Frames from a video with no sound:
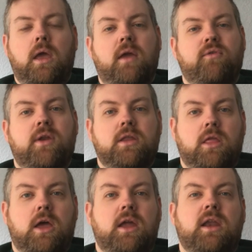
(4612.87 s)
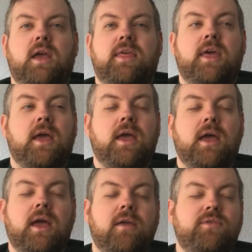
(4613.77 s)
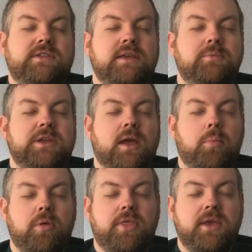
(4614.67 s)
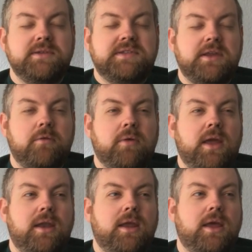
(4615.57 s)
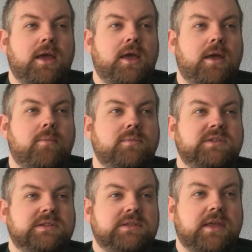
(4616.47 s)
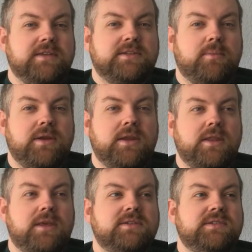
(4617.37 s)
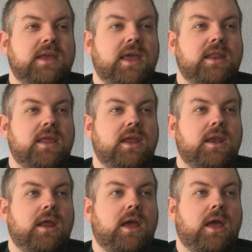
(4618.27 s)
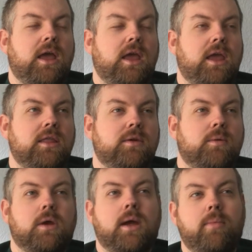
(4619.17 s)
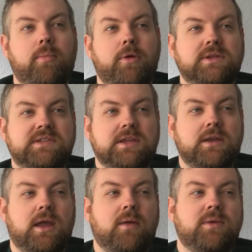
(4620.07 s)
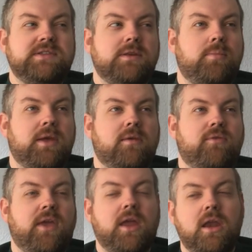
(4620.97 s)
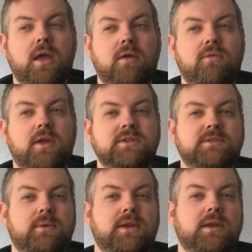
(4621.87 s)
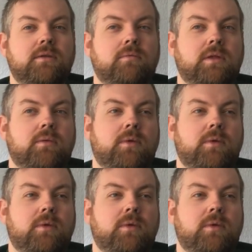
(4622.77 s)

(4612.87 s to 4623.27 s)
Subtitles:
I've read a lot. I've skipped a couple things that I read since the last time I did this, and then there were a couple books that I wasn't a big fan of, and so I didn't really